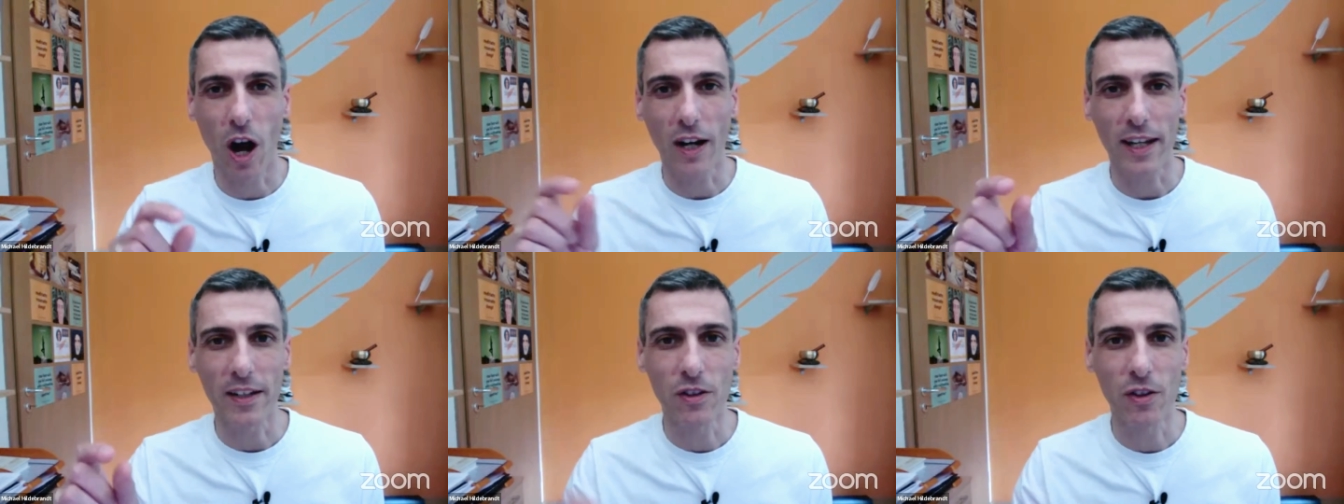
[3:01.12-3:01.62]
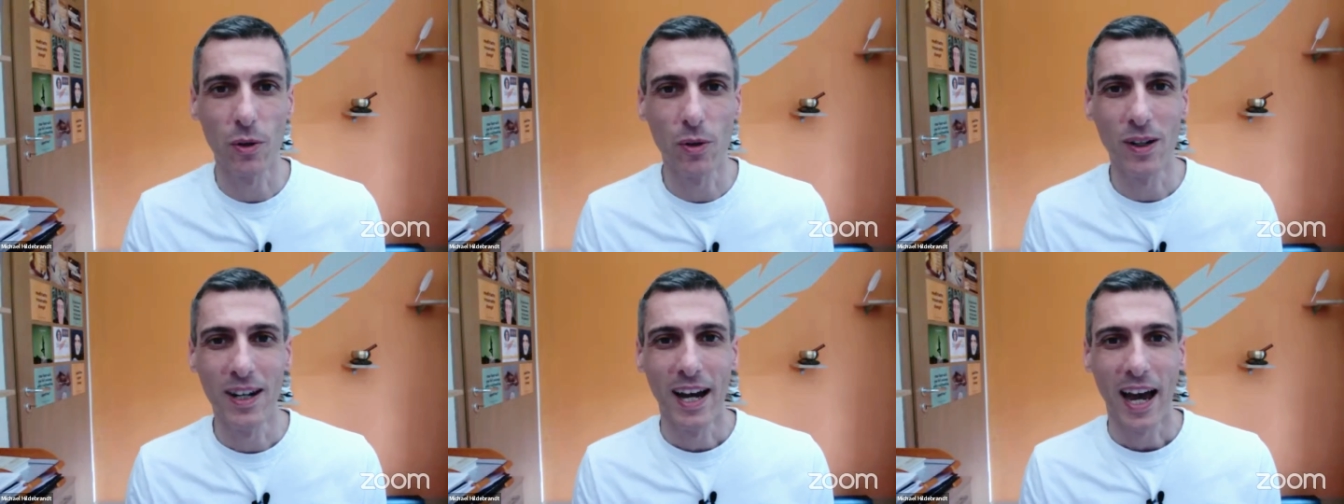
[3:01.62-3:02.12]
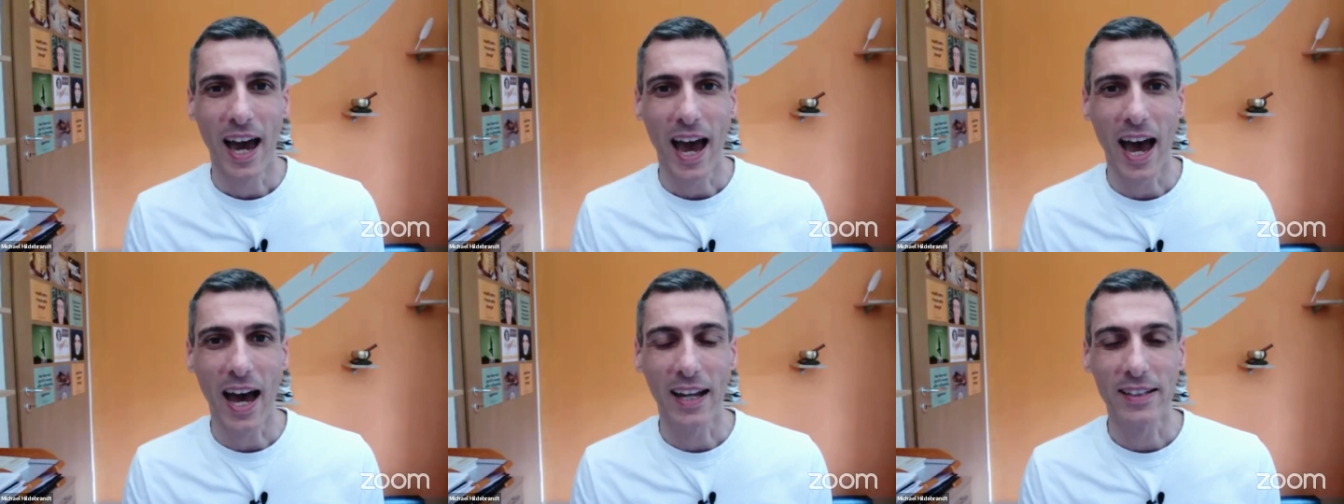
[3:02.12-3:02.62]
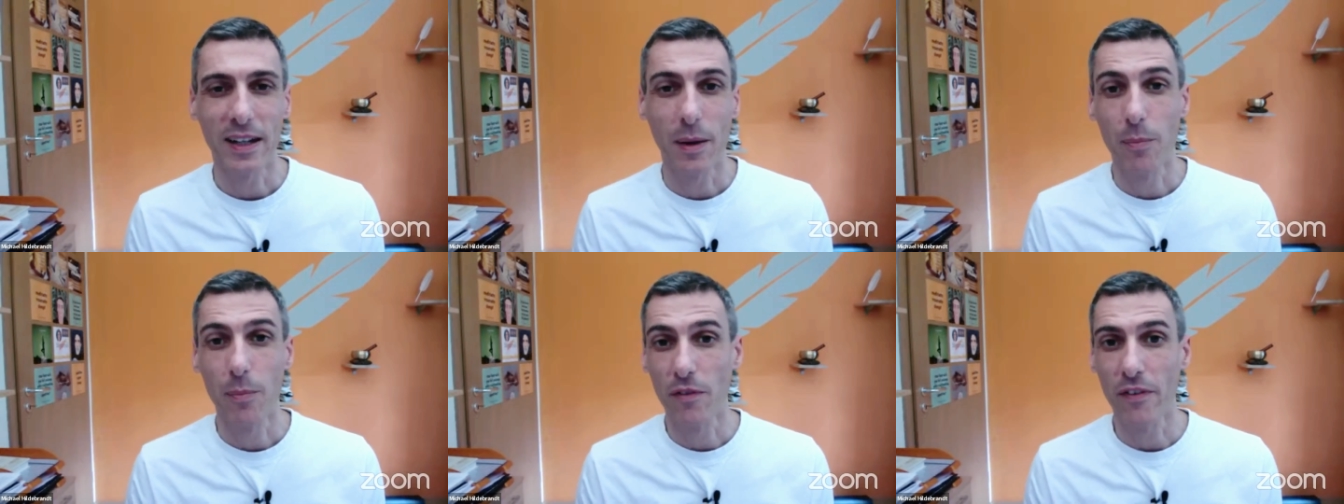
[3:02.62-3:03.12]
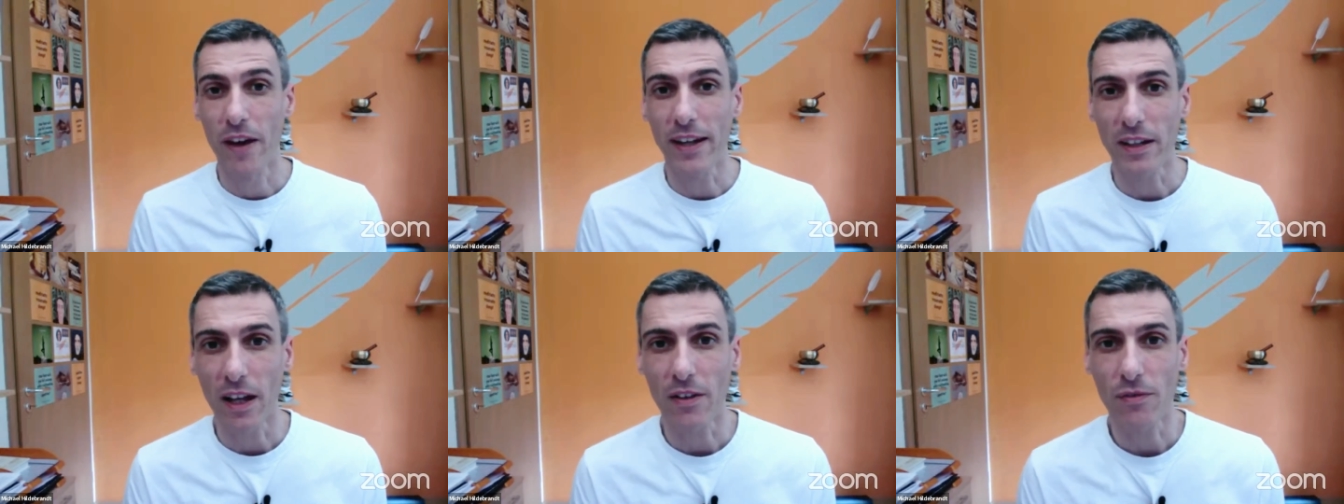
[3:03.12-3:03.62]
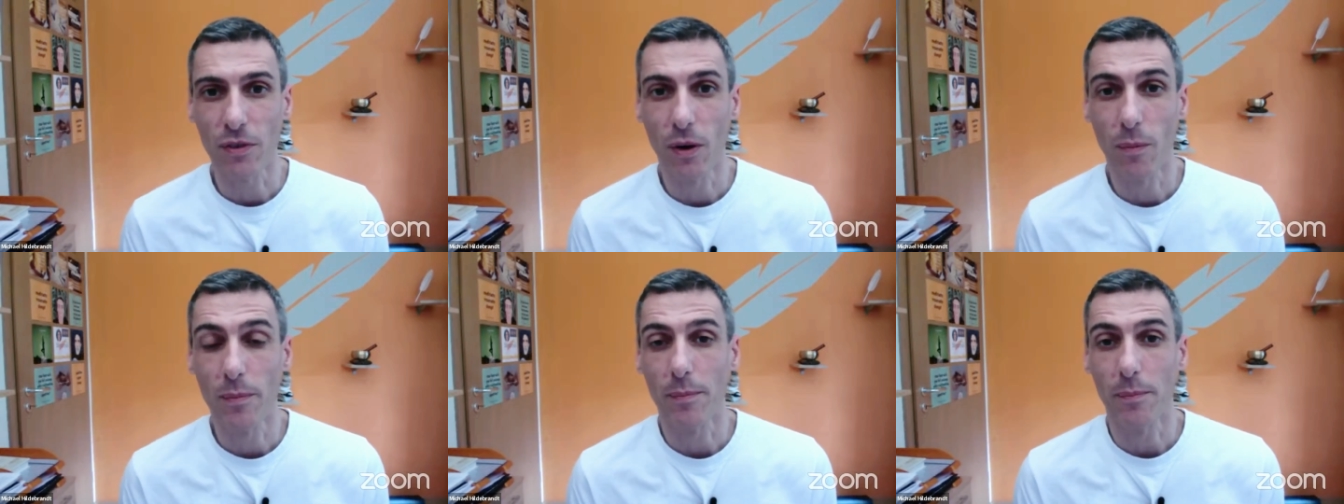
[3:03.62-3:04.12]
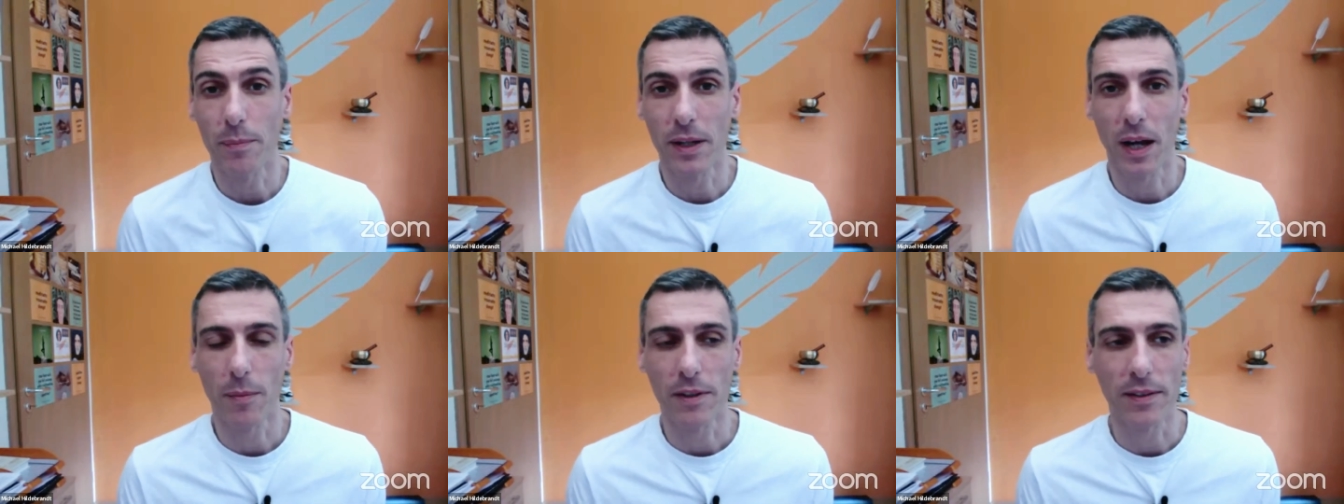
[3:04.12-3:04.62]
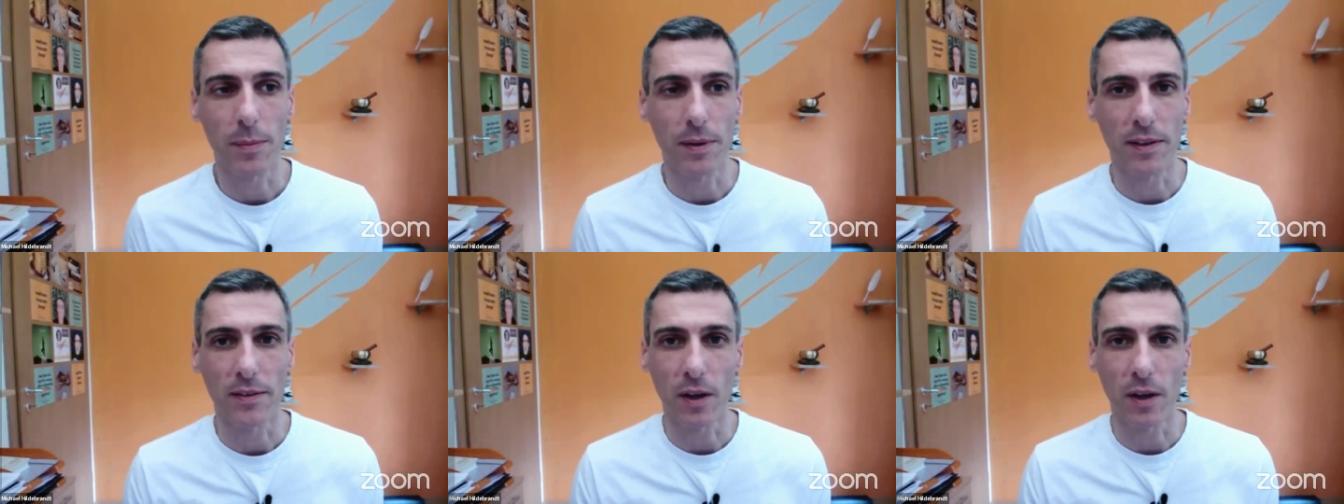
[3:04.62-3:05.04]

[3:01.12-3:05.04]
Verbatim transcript: dock into and prevent us from becoming sleepy.